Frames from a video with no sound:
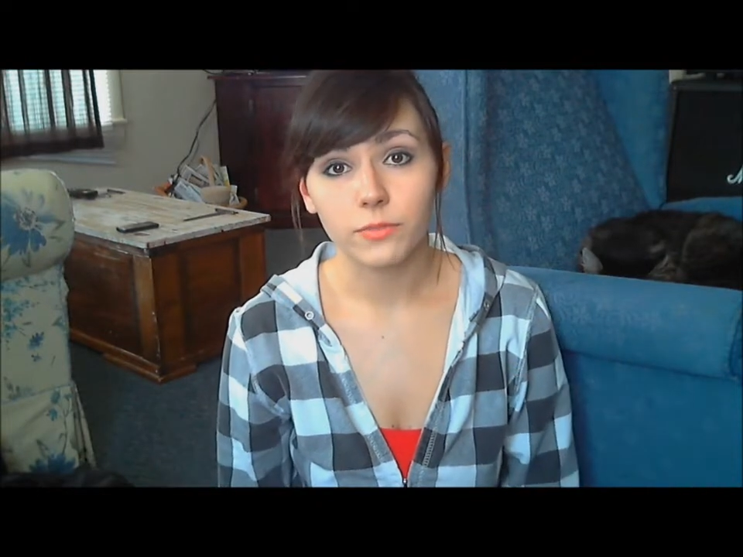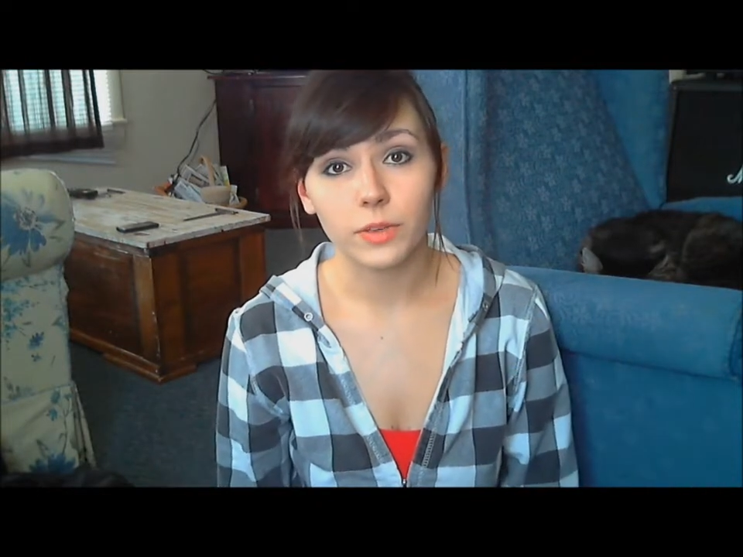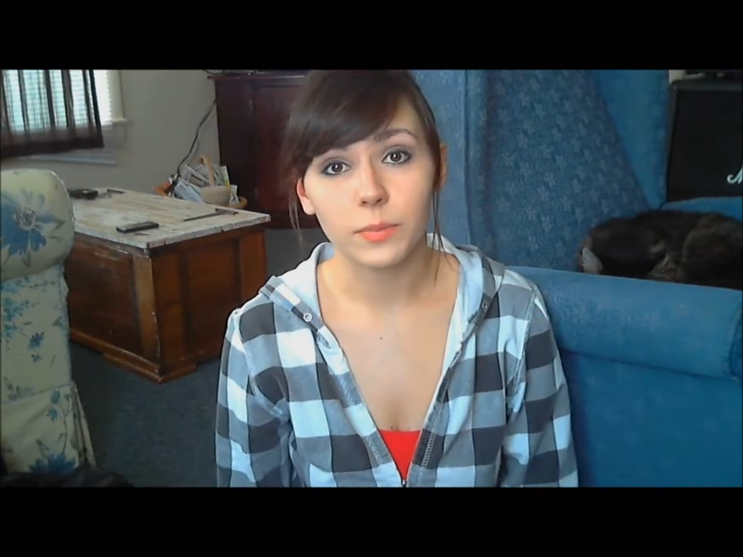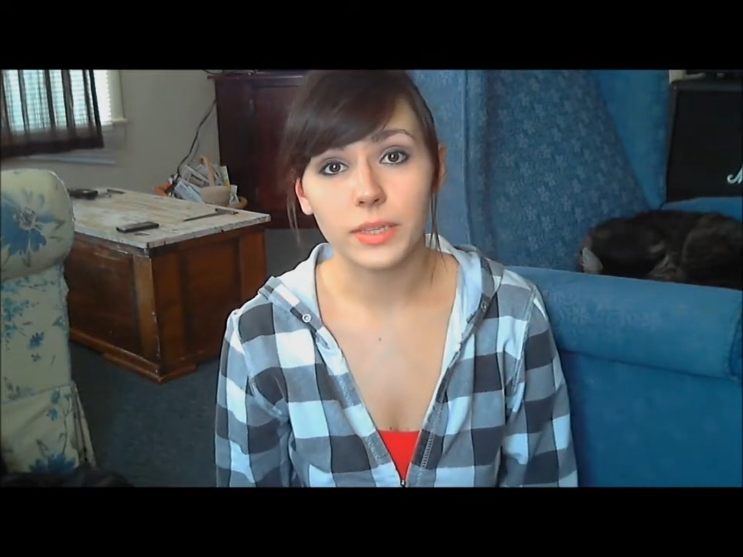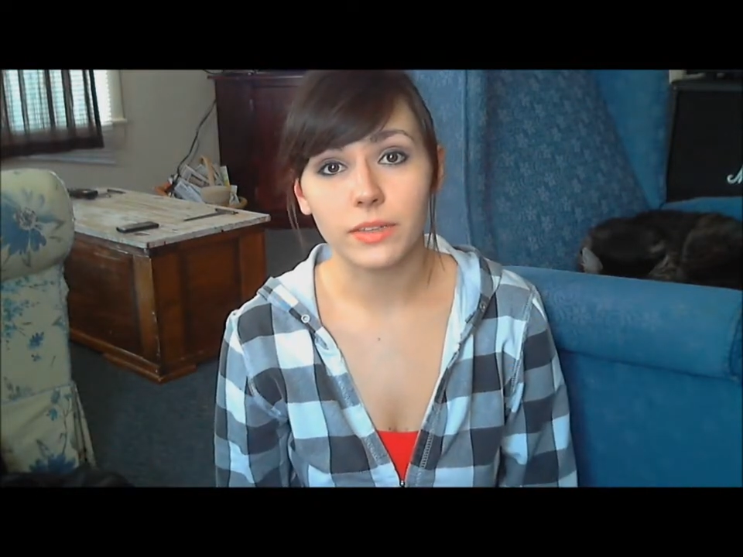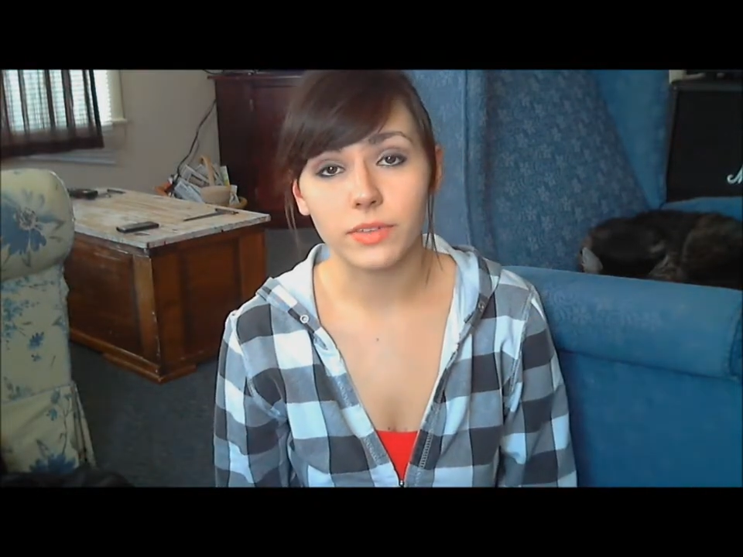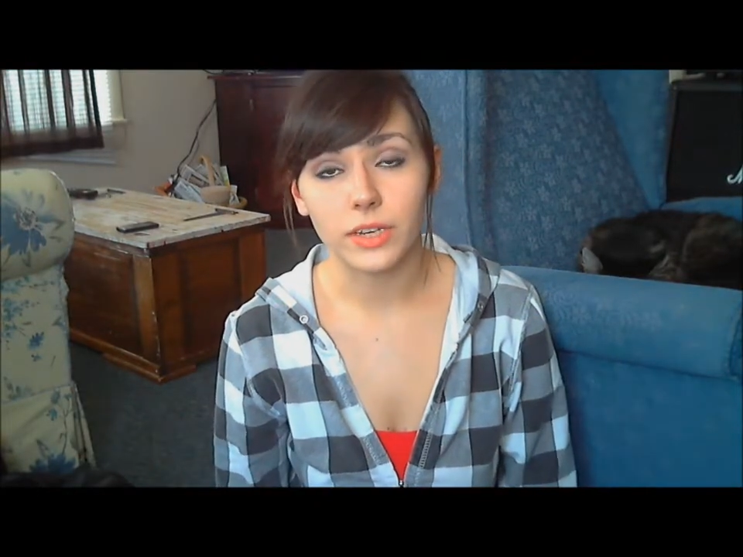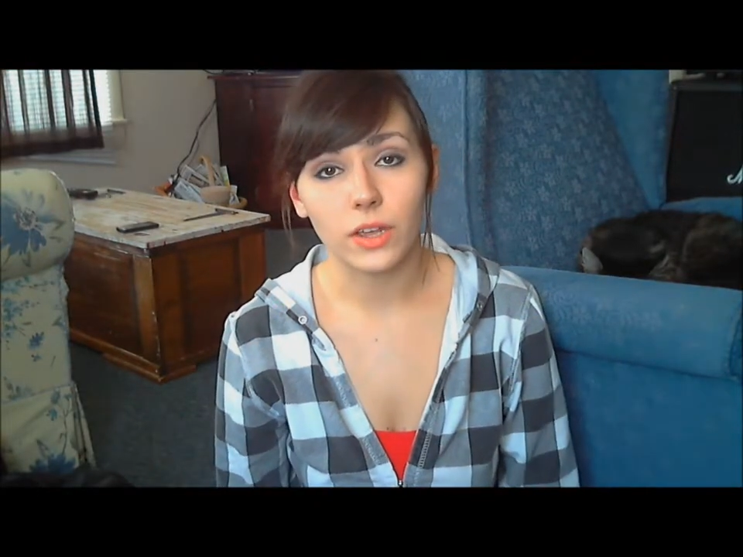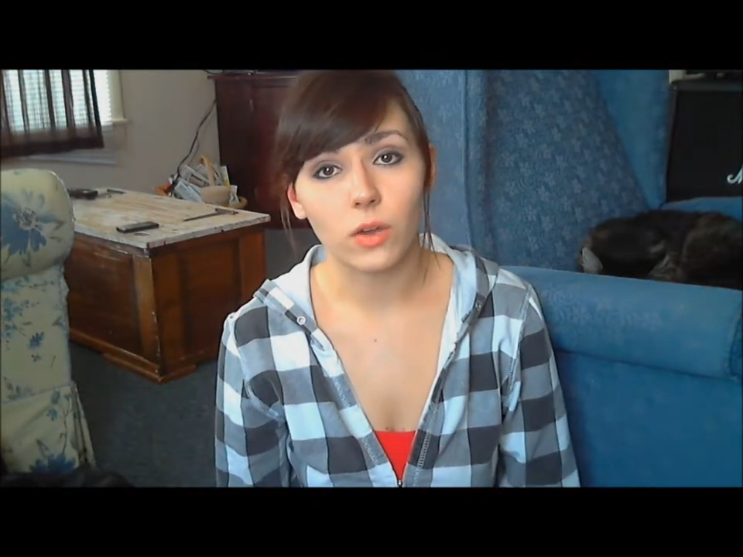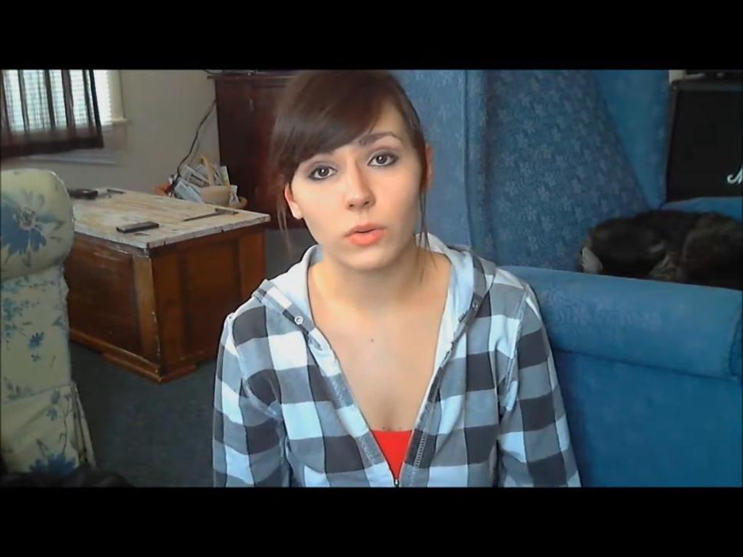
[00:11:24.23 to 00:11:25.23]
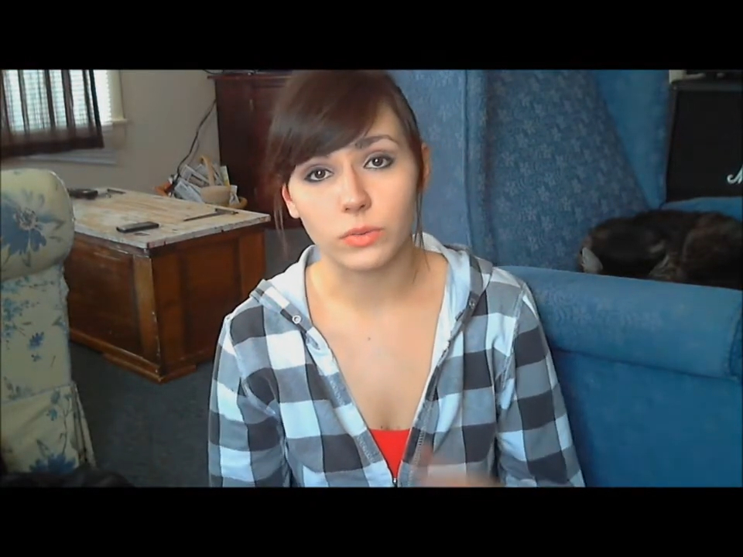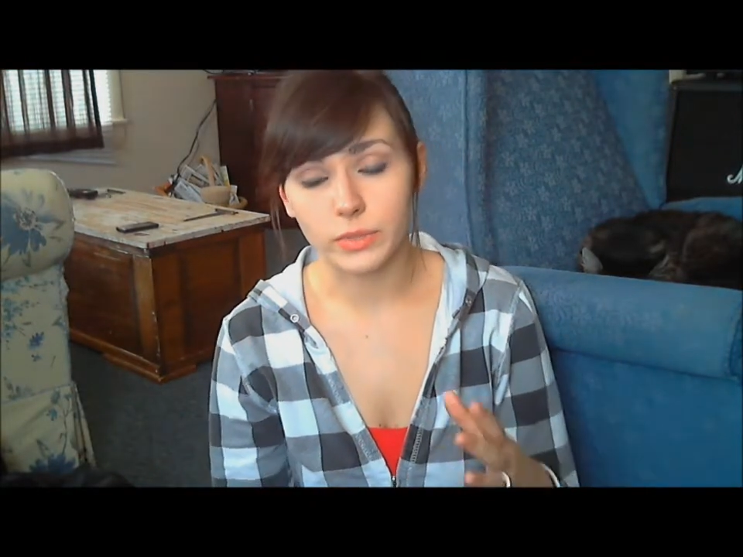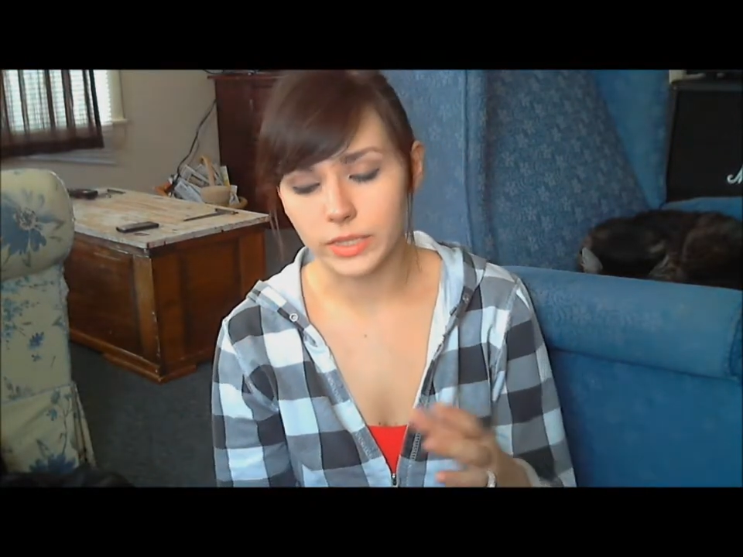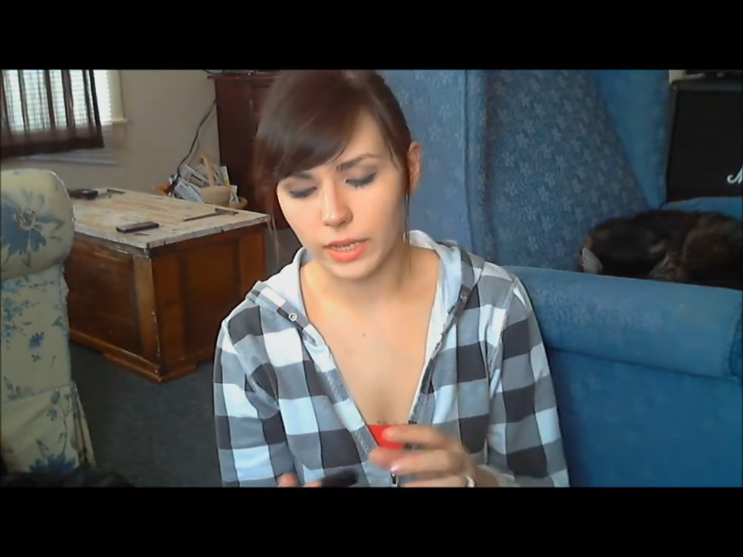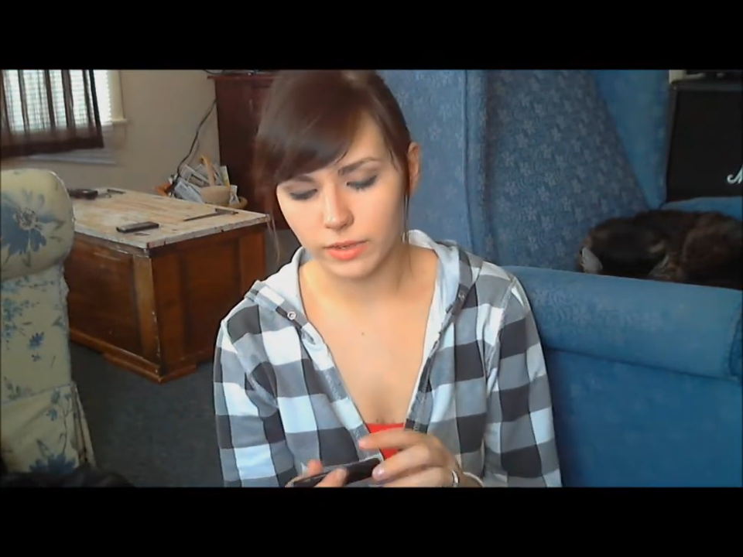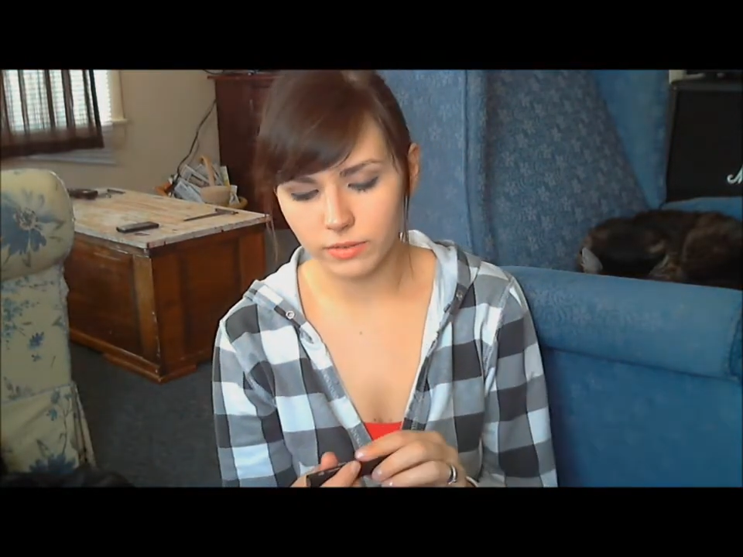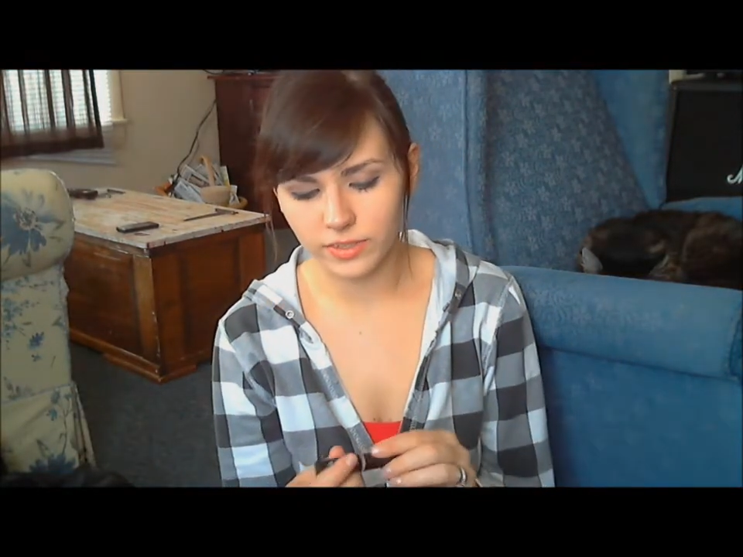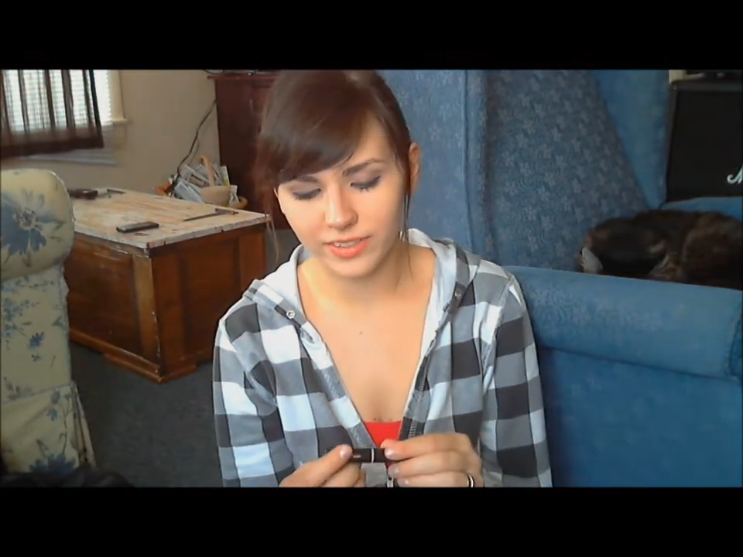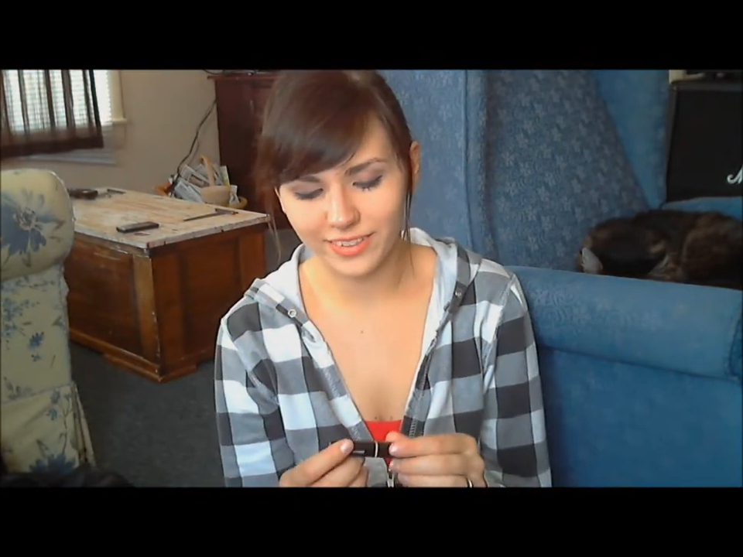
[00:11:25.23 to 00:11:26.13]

filming the video it was done.